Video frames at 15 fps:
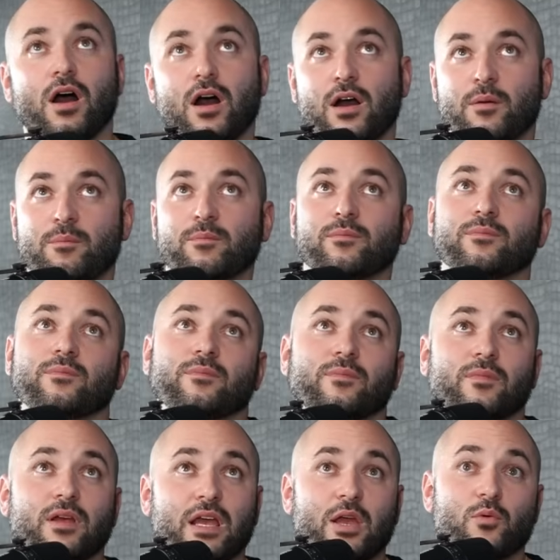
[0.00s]

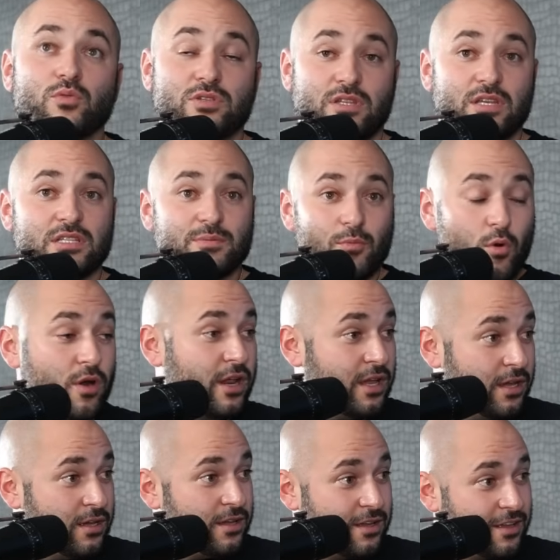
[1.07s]
It was this
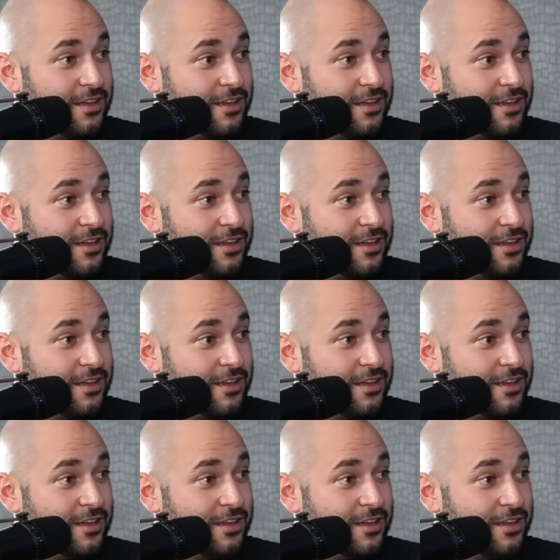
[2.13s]
morning.